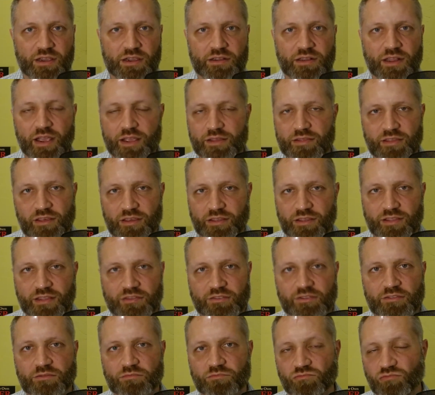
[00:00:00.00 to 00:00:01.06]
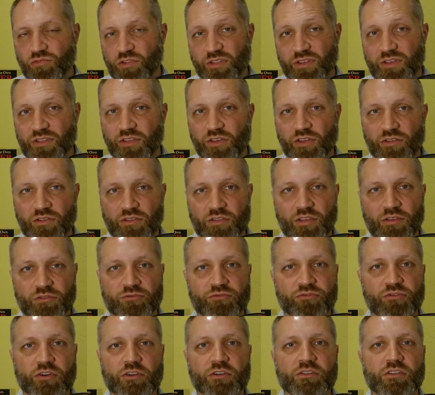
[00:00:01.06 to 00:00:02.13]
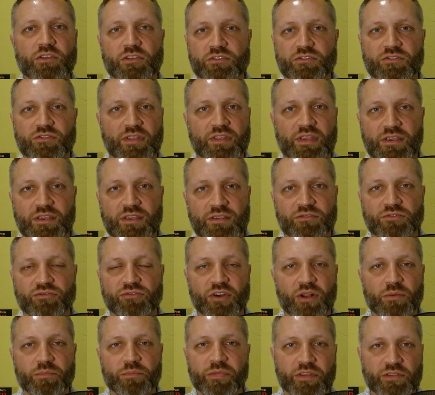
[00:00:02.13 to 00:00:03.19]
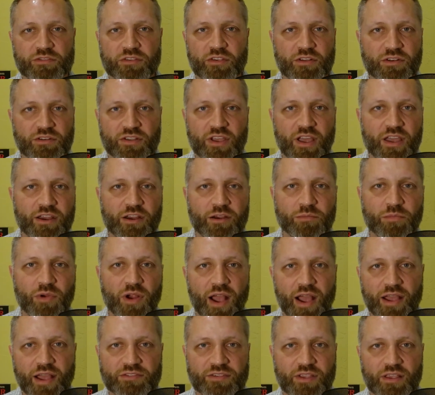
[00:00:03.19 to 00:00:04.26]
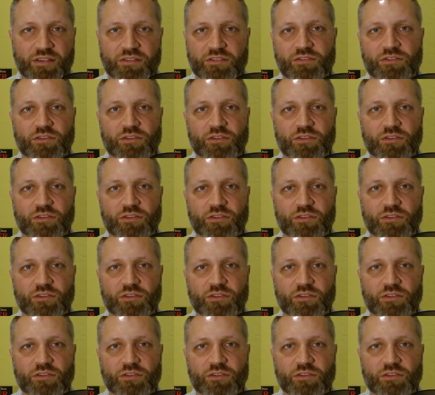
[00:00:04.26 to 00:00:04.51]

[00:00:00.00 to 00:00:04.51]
I think that's really the furthest thing from this entire process,